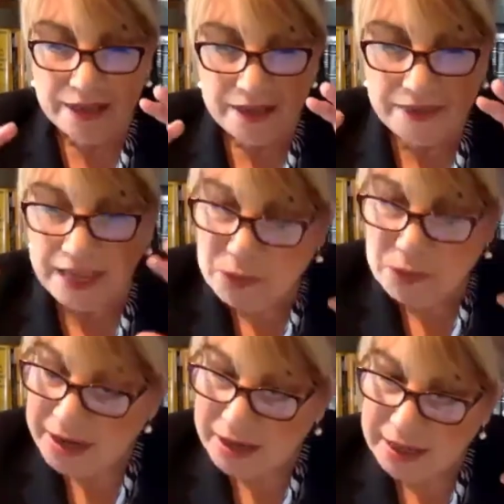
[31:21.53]
Then
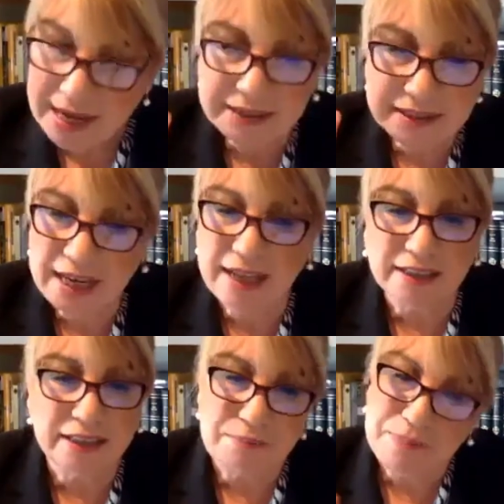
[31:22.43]
we can't tell
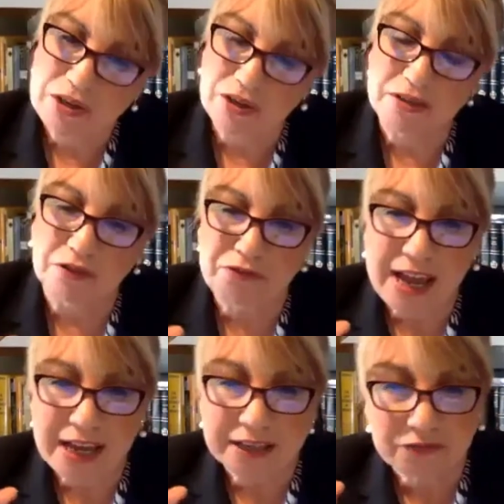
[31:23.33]
an empirical
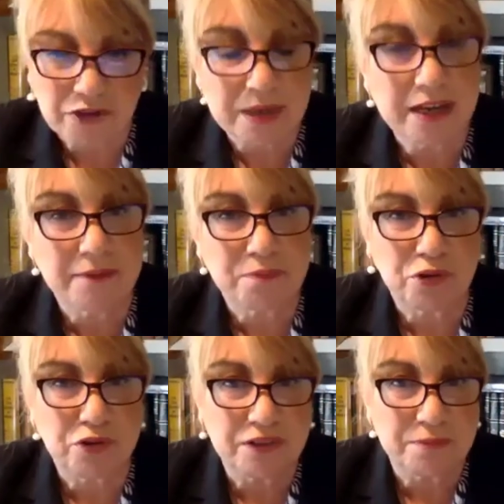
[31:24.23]
fact from an
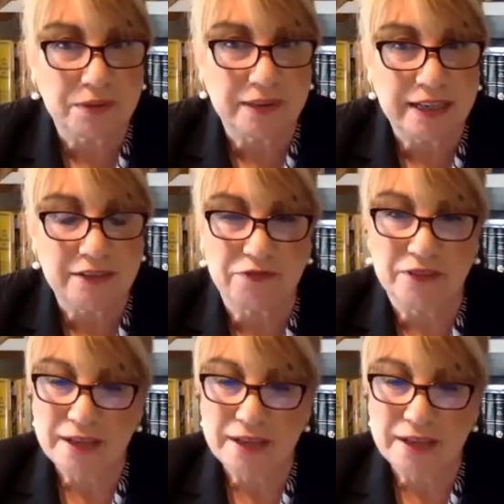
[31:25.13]
unproven belief.